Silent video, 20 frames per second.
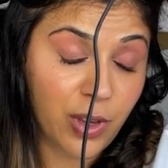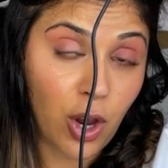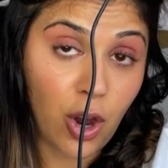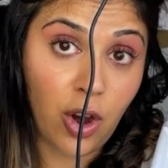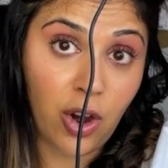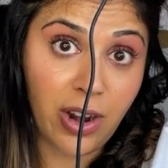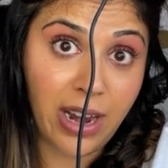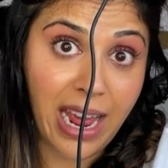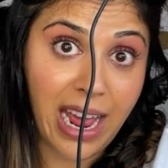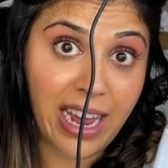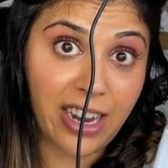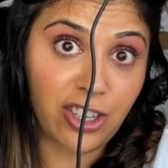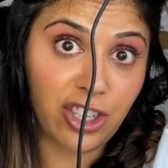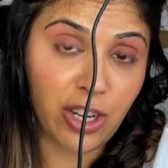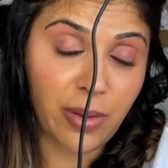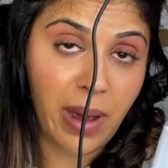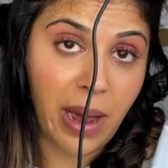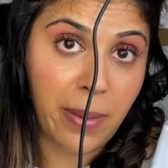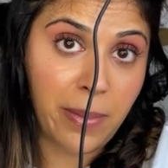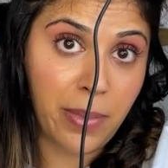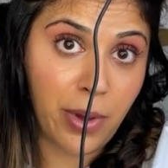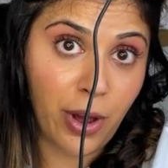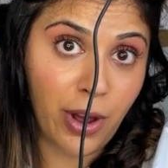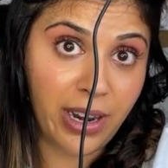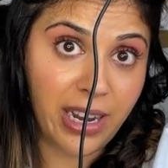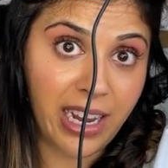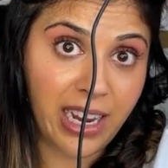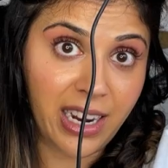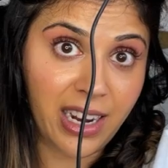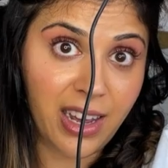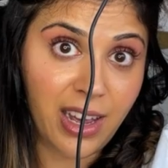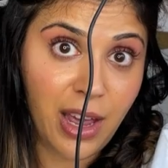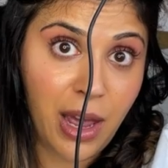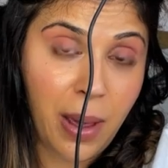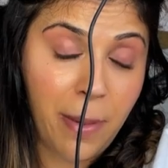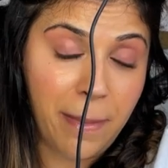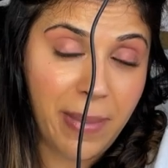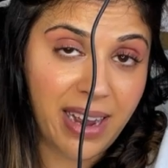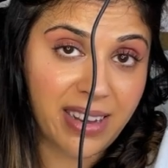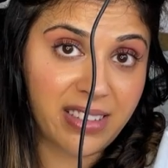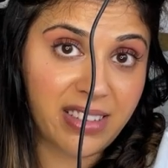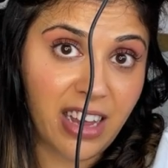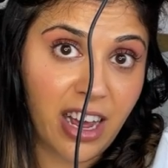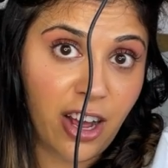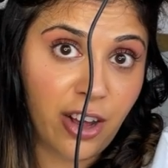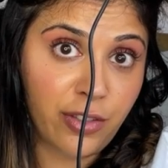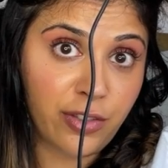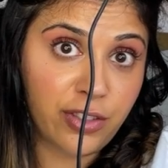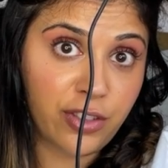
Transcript: on edge about burning myself.